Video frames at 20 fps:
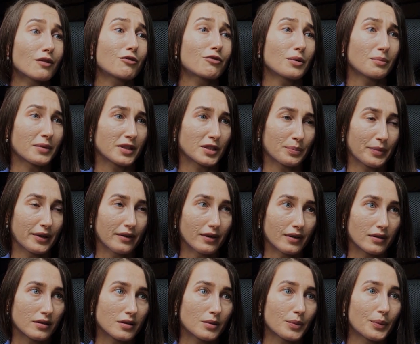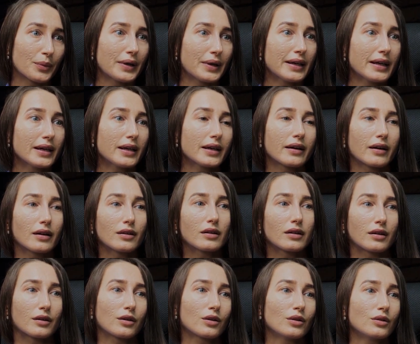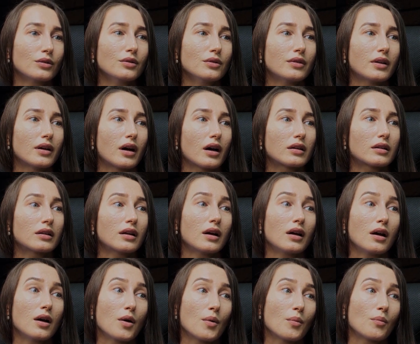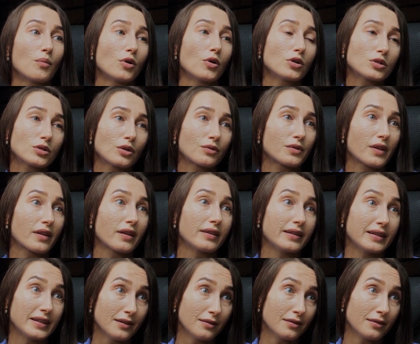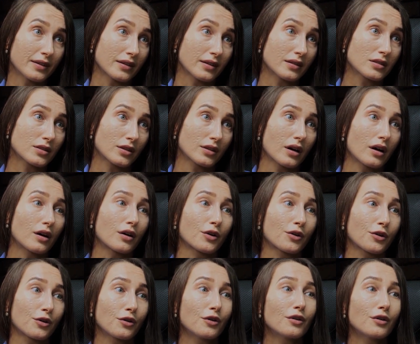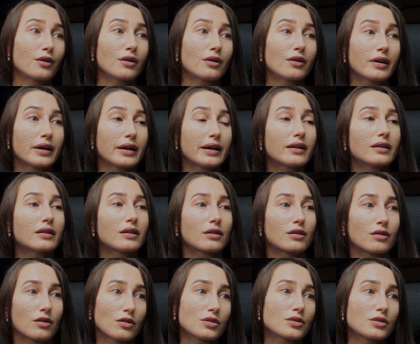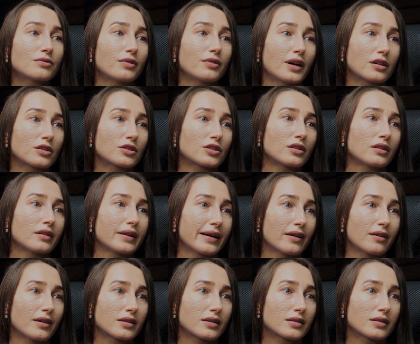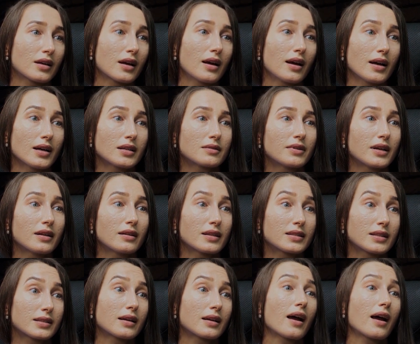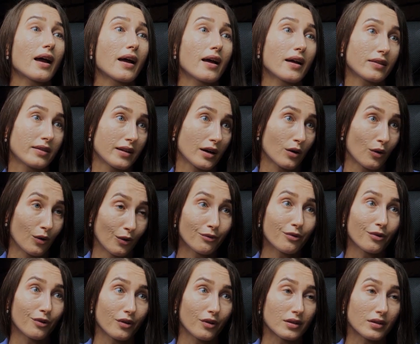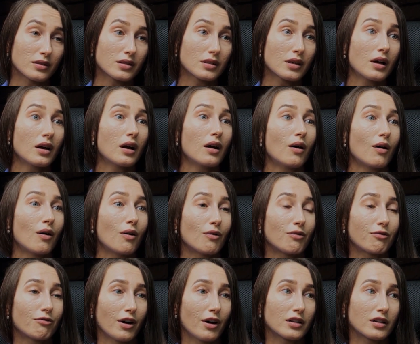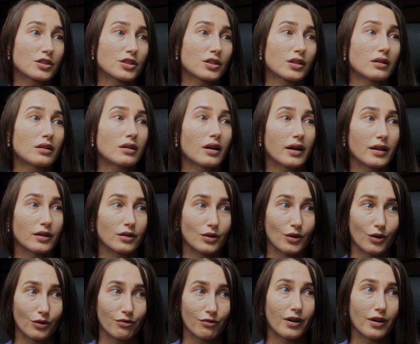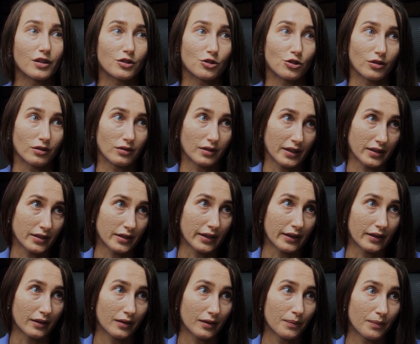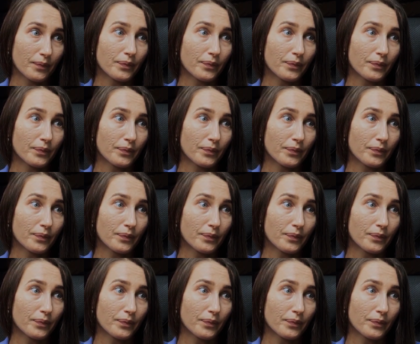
From experience, we can conclude that most of the defects occur in cross-functional areas, as well as at the confluence of functional and non-functional testing.